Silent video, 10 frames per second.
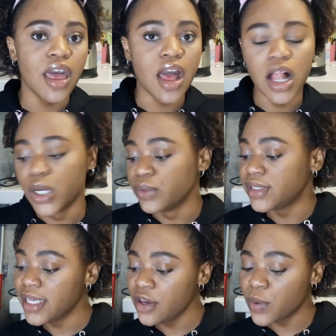
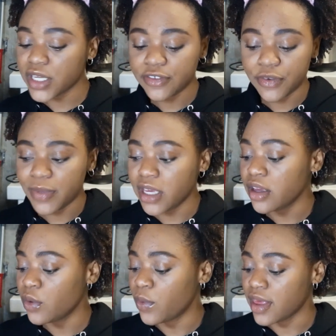LOC works for
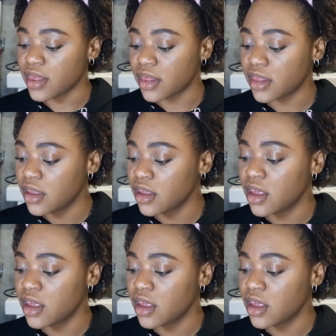me with